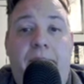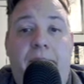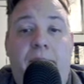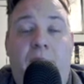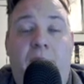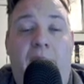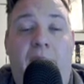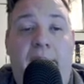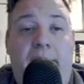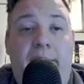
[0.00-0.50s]

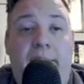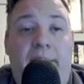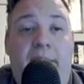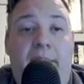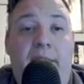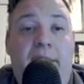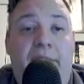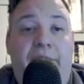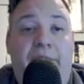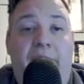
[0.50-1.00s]
right? This
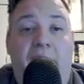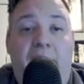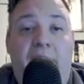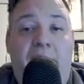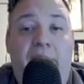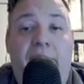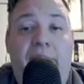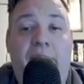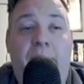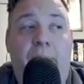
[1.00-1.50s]
is a
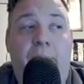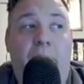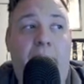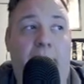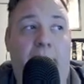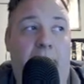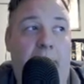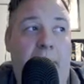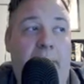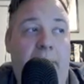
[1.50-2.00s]
fantasy football
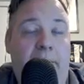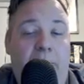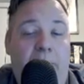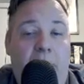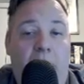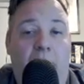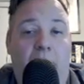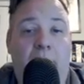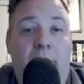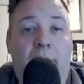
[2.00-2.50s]
game
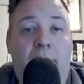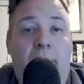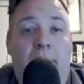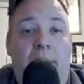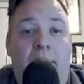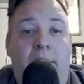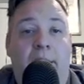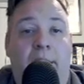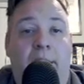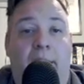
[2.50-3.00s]
after all.
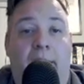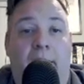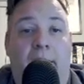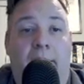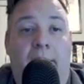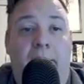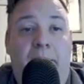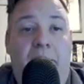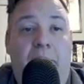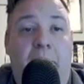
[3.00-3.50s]

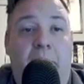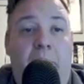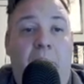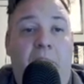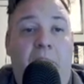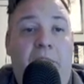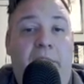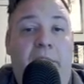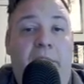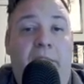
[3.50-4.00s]
I'm assuming
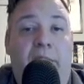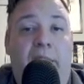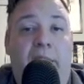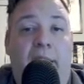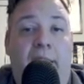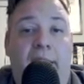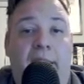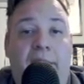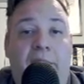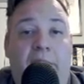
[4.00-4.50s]
most of you
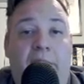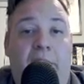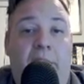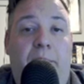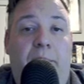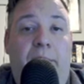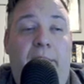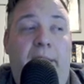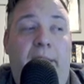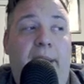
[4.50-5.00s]
guys are going
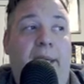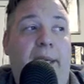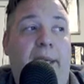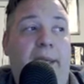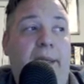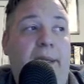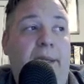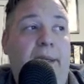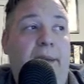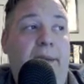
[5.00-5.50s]
to play
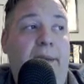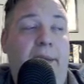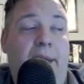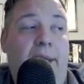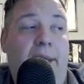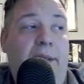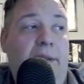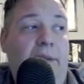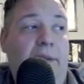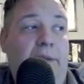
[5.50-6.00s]

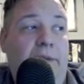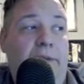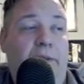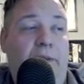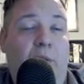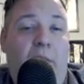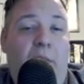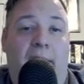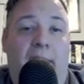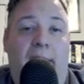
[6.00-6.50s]
this
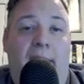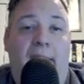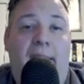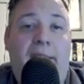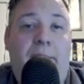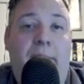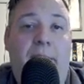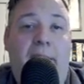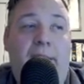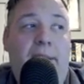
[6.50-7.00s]
for that
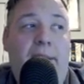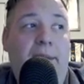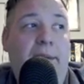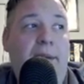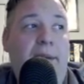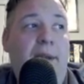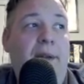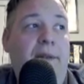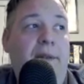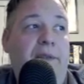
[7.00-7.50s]
aspect,
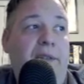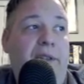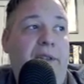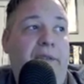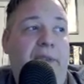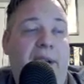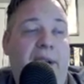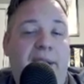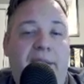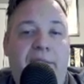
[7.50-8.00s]
for the
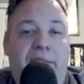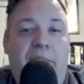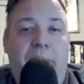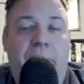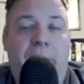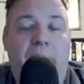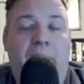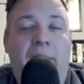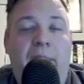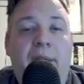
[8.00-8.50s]
fantasy
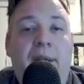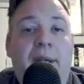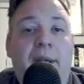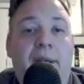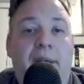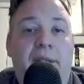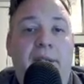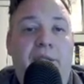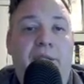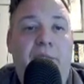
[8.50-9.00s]
football,
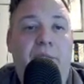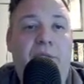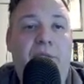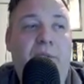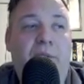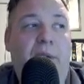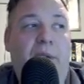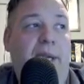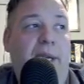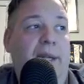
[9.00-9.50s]
because you
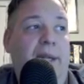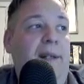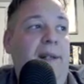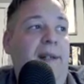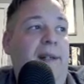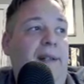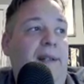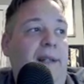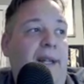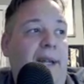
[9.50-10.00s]
enjoy it
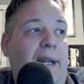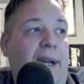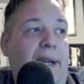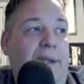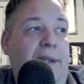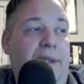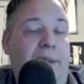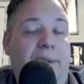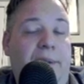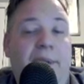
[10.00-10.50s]
like I
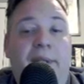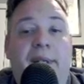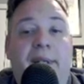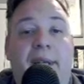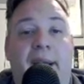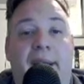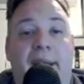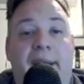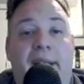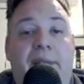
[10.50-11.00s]
do,
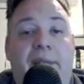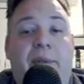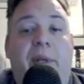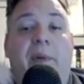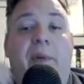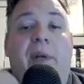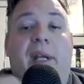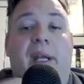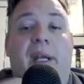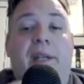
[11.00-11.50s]
and that's why you
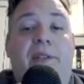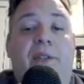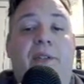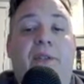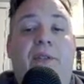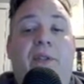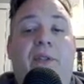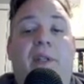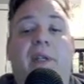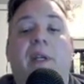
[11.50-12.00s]
want to get into.
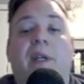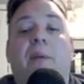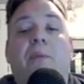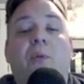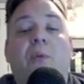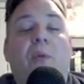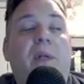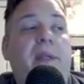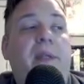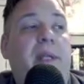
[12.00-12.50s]
So the number
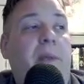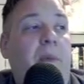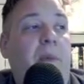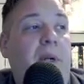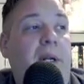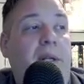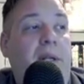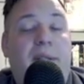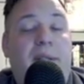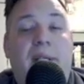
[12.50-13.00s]
one thing we're
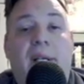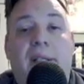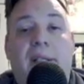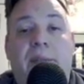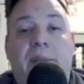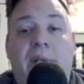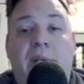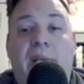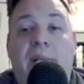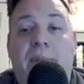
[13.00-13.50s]
going to
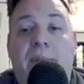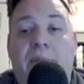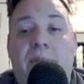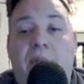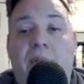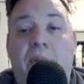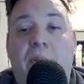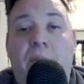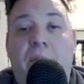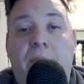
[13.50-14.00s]
discuss when it comes
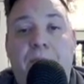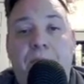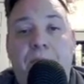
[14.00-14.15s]
to